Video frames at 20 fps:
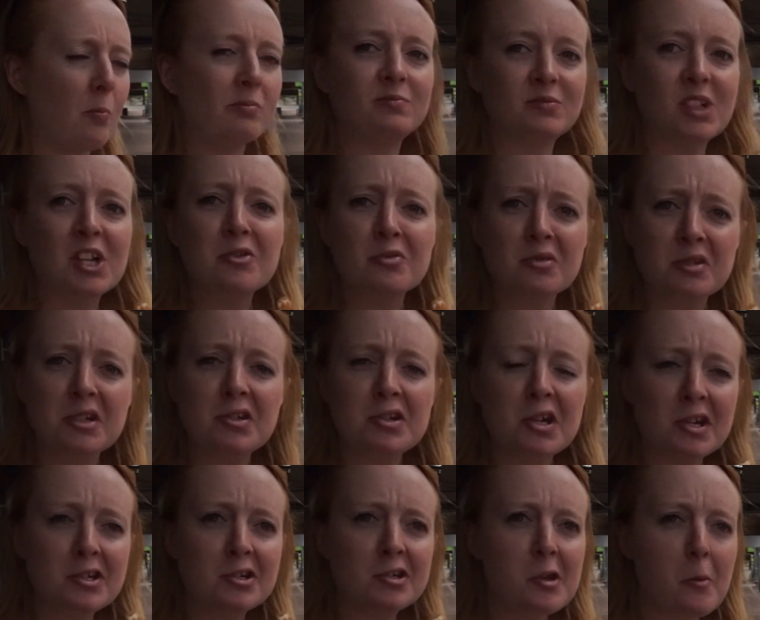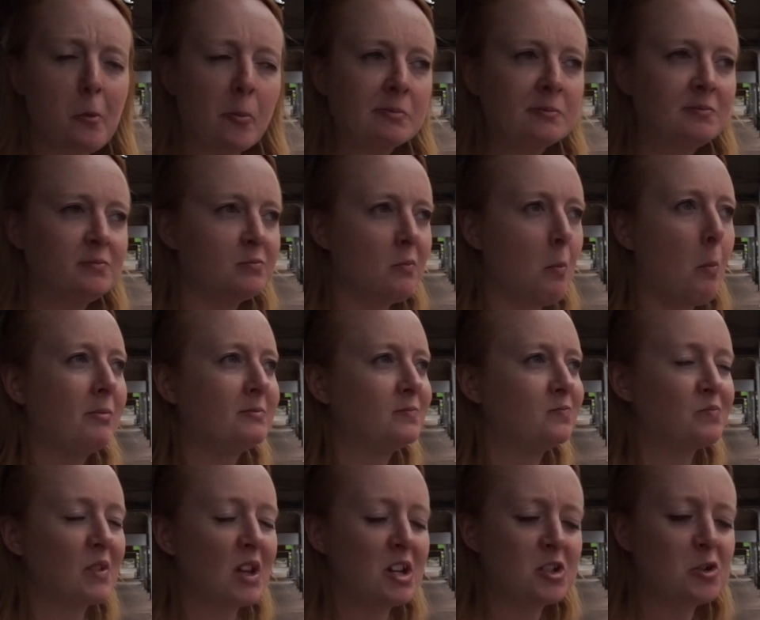That's really tasty.
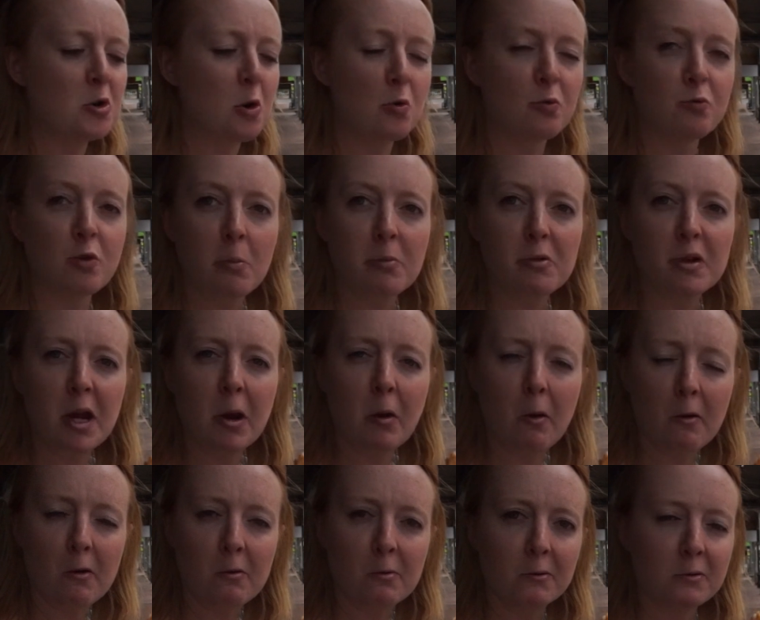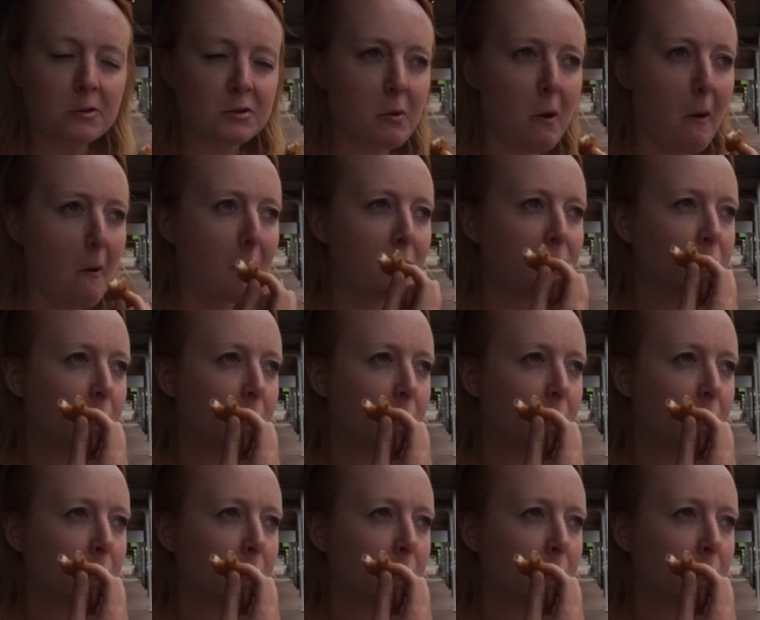It's not all rubbery and horrible as well.